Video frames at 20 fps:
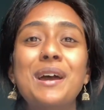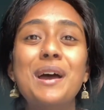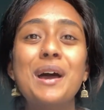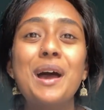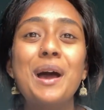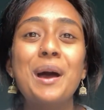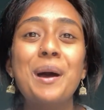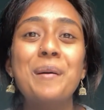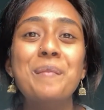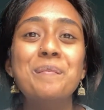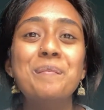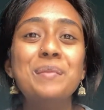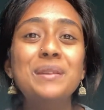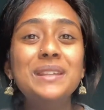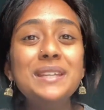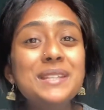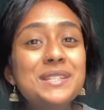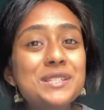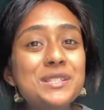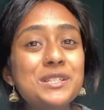But
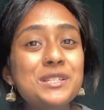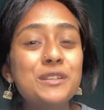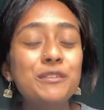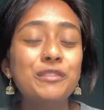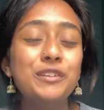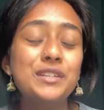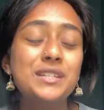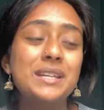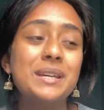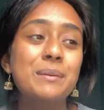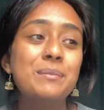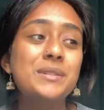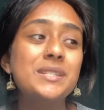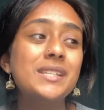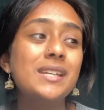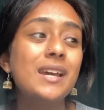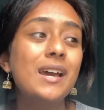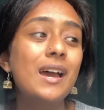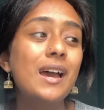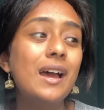these are just a few tips.
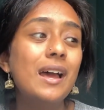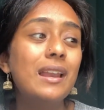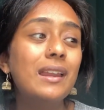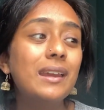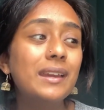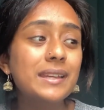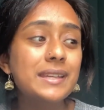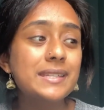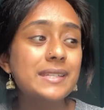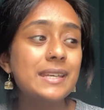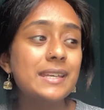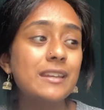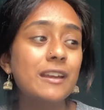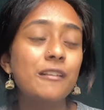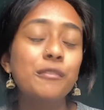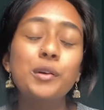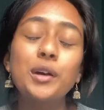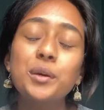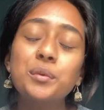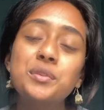Like I said, I've
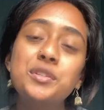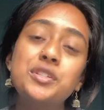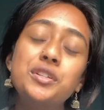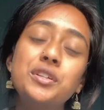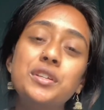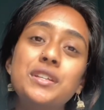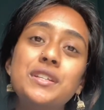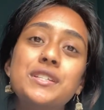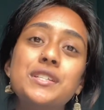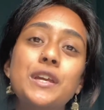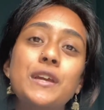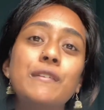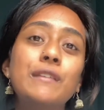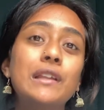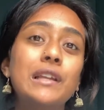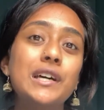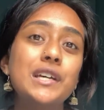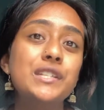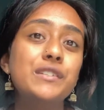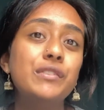worked with students over the
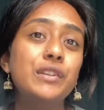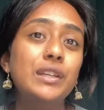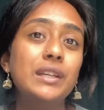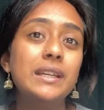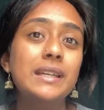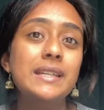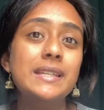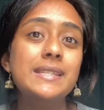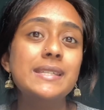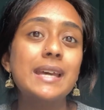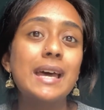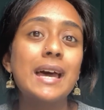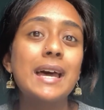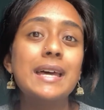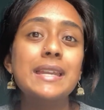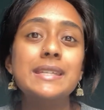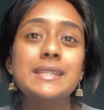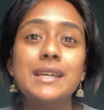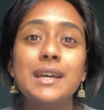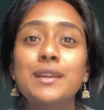last few years,
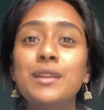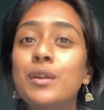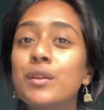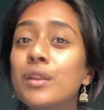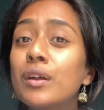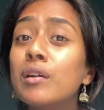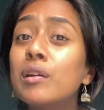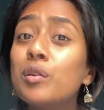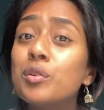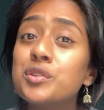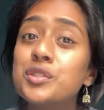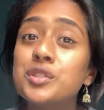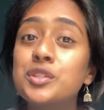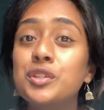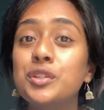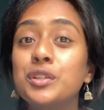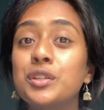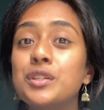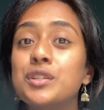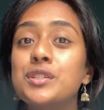and I know there are a lot of
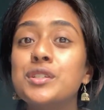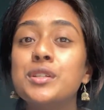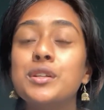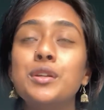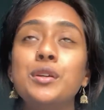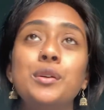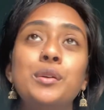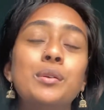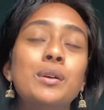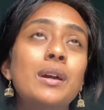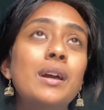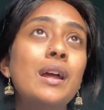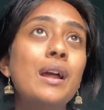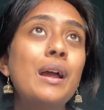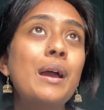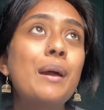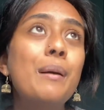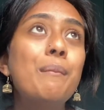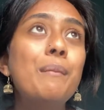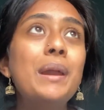students who
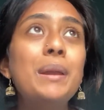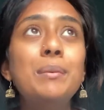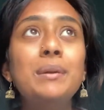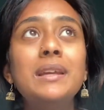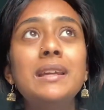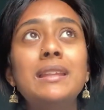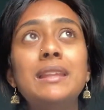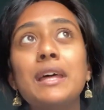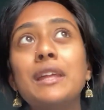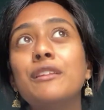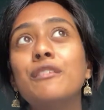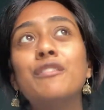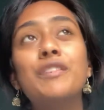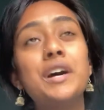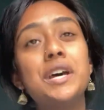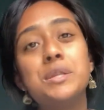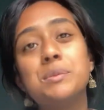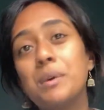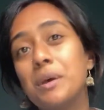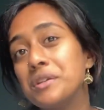maybe they're the
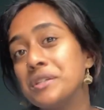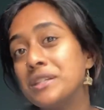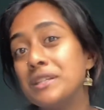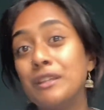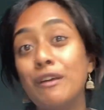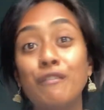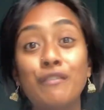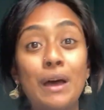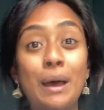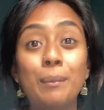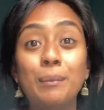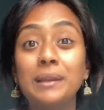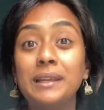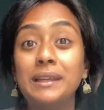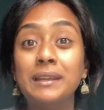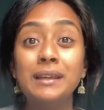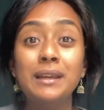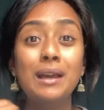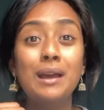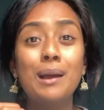first person in their
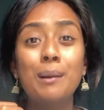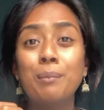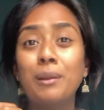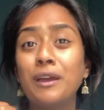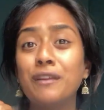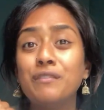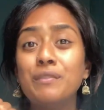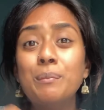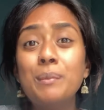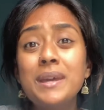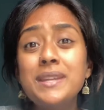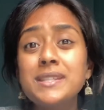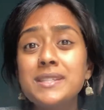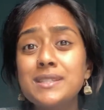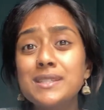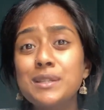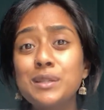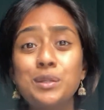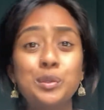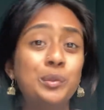family applying for
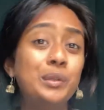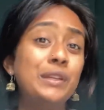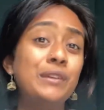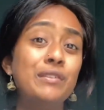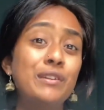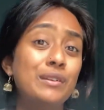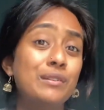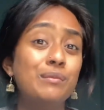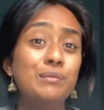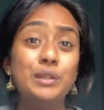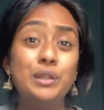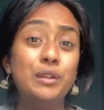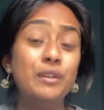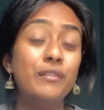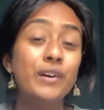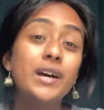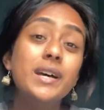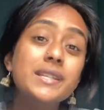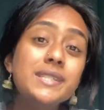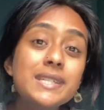medicine or even
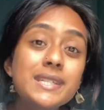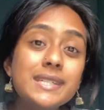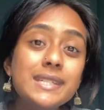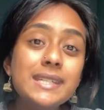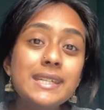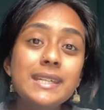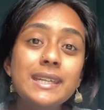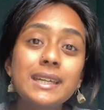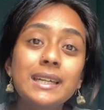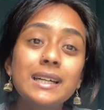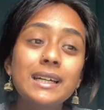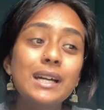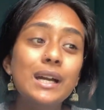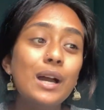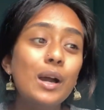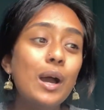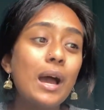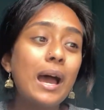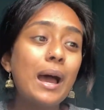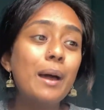university.
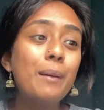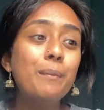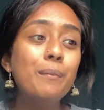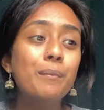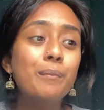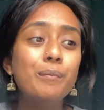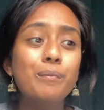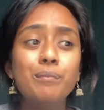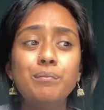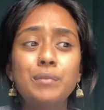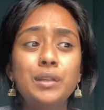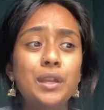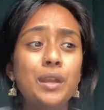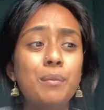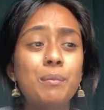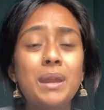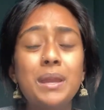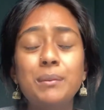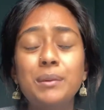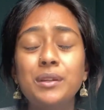You know,
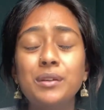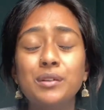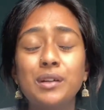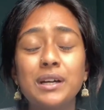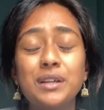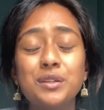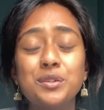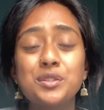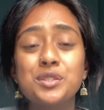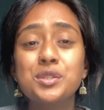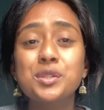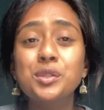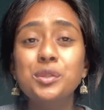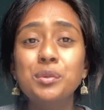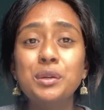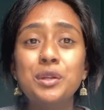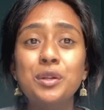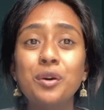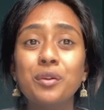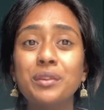maybe you're at your school
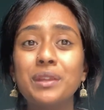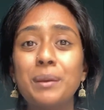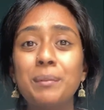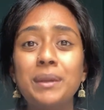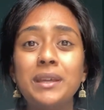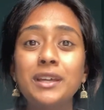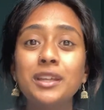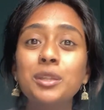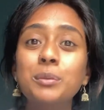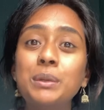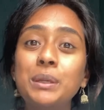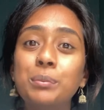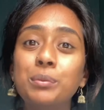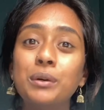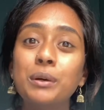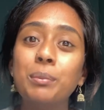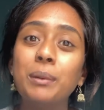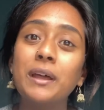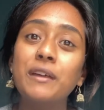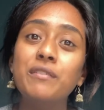and not that many other people are
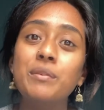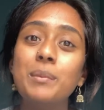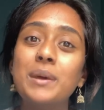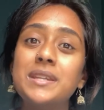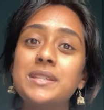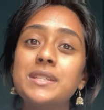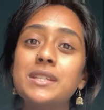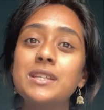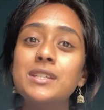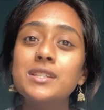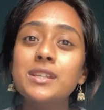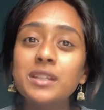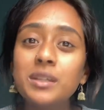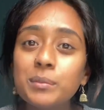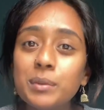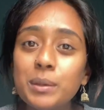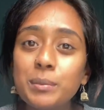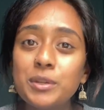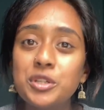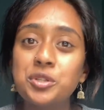applying for medicine, so it can
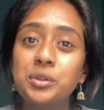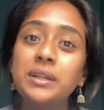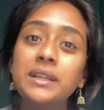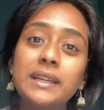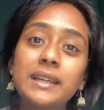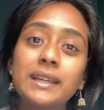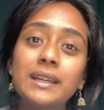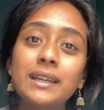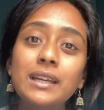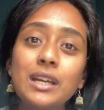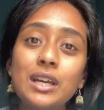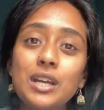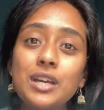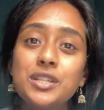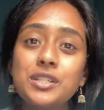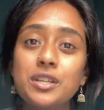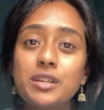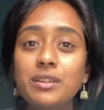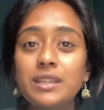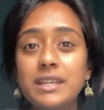be a bit tricky.
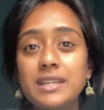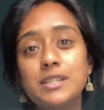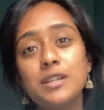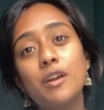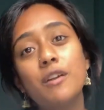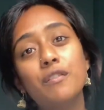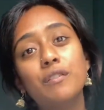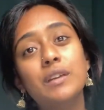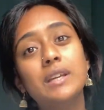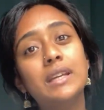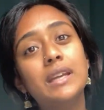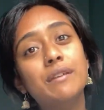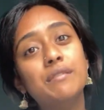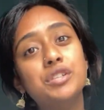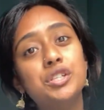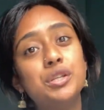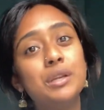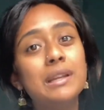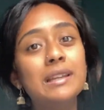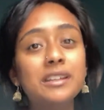So this hopefully gives
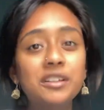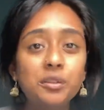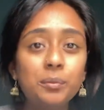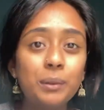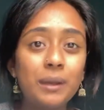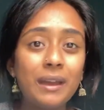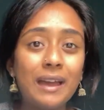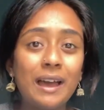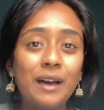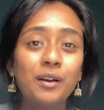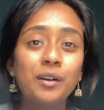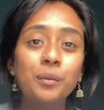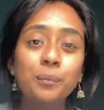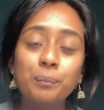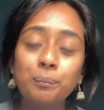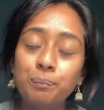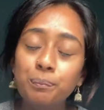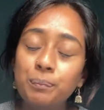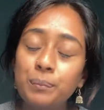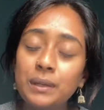you a little bit of
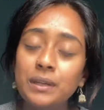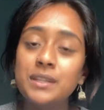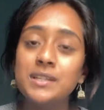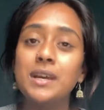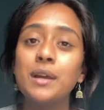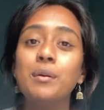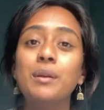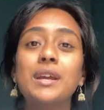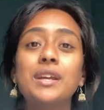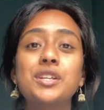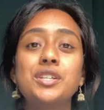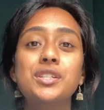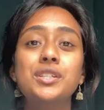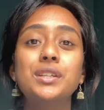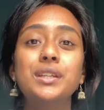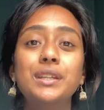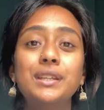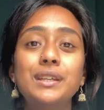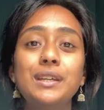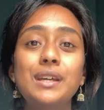help, bit of
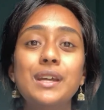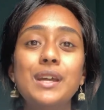direction.